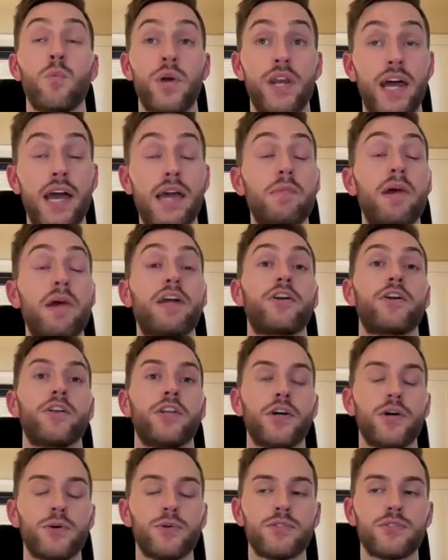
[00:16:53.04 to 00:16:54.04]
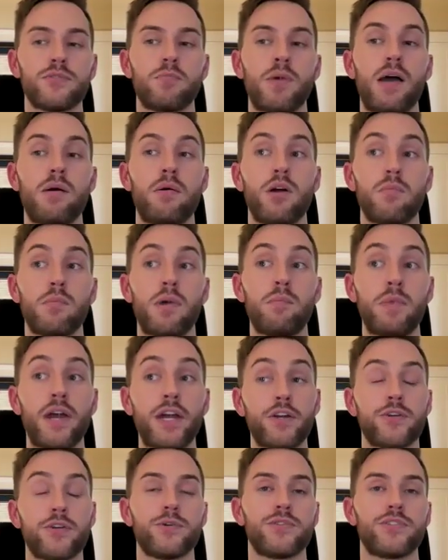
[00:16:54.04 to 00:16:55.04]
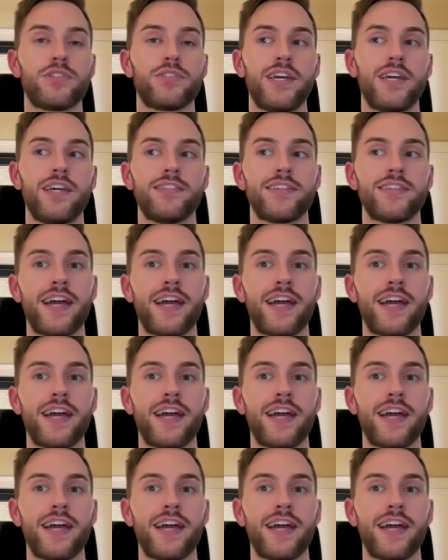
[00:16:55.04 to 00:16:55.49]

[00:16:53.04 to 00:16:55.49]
when I microdose on my microdose days,